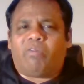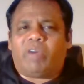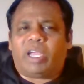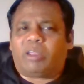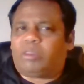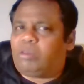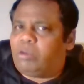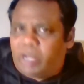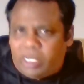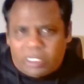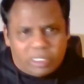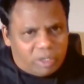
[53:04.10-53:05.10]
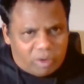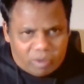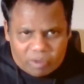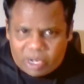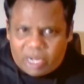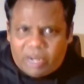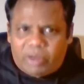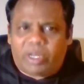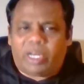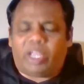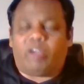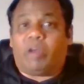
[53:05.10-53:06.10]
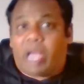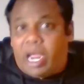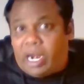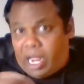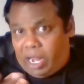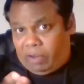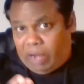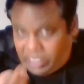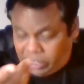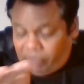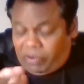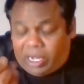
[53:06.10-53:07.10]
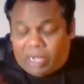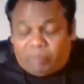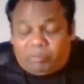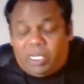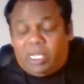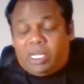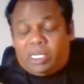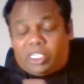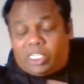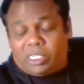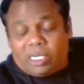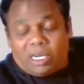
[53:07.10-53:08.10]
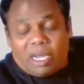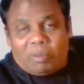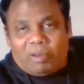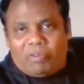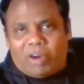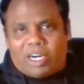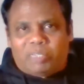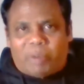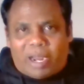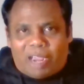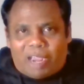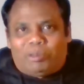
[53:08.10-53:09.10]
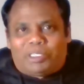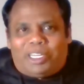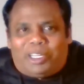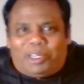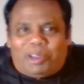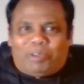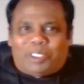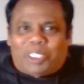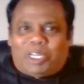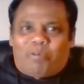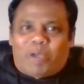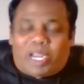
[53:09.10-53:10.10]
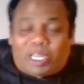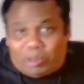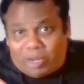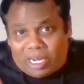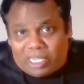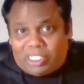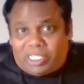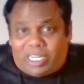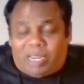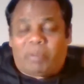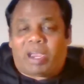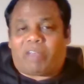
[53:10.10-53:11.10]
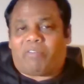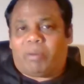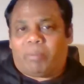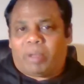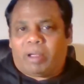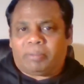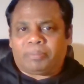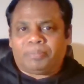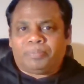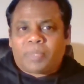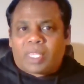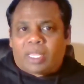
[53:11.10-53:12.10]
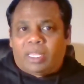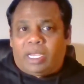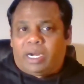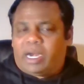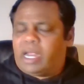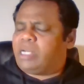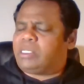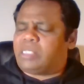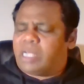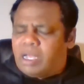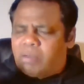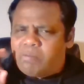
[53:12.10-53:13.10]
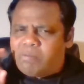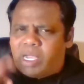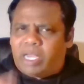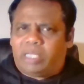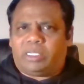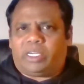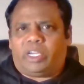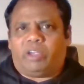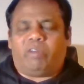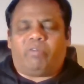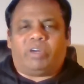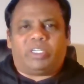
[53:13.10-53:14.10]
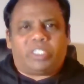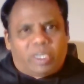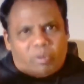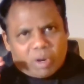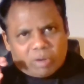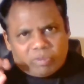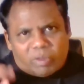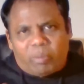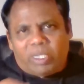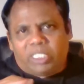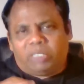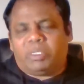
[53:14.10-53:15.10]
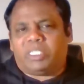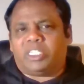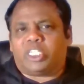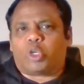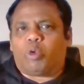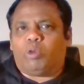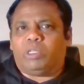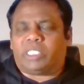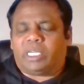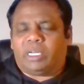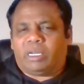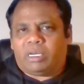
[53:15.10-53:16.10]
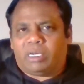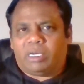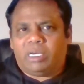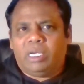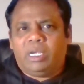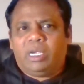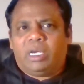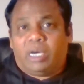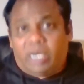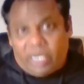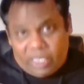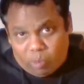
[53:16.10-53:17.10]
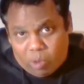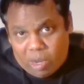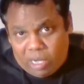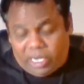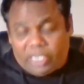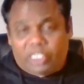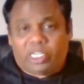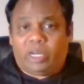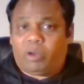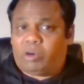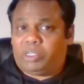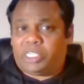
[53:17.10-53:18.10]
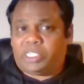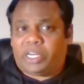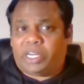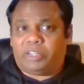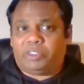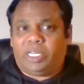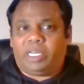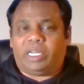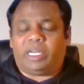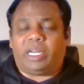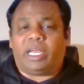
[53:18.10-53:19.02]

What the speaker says: Waikato is really really good. And in fact, I'm just a couple of hours back, I was at the University of Waikato, and I just came back from there, and it's an amazing university, one of the best business schools in the world, actually, not just in New Zealand.